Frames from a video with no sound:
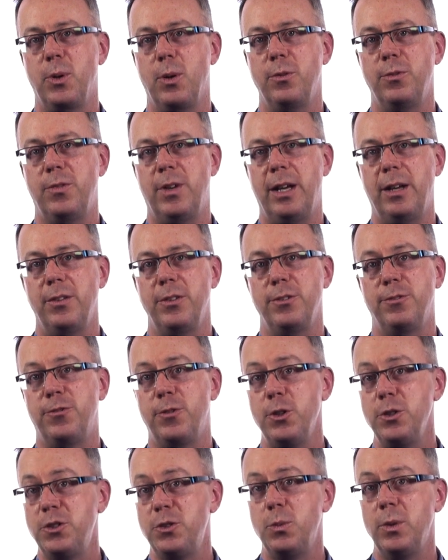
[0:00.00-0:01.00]
profile. The
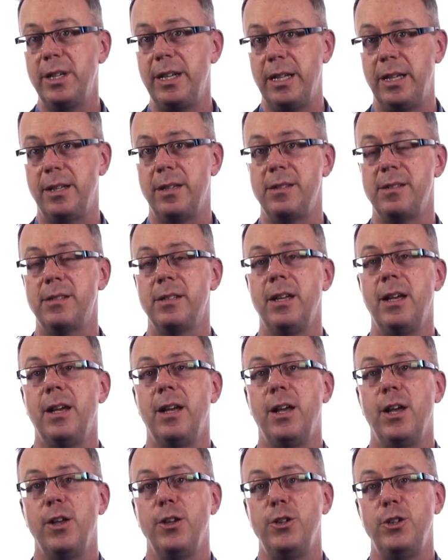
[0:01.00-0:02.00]
first one is
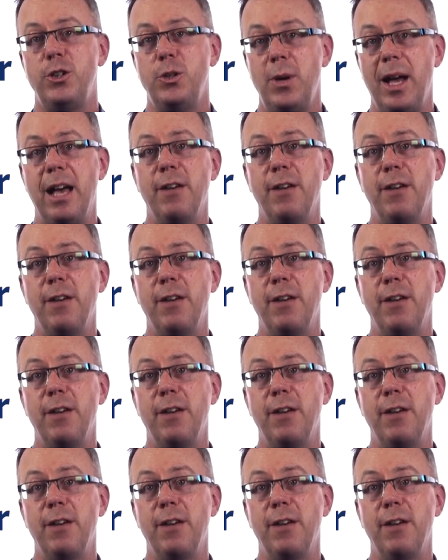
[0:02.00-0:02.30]
you